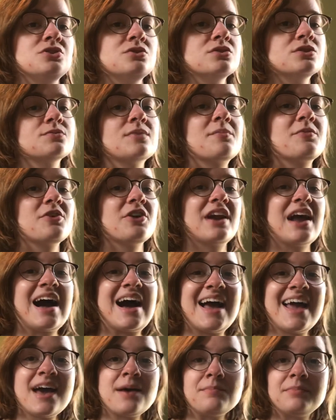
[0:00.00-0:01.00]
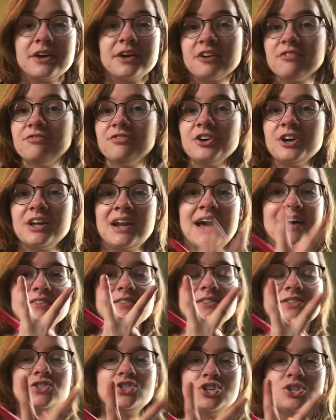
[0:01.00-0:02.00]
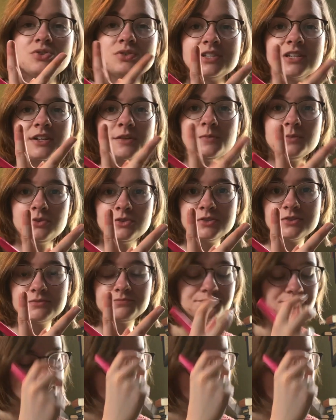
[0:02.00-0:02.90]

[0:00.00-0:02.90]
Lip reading: because remember, an iambic foot has 2 syllables.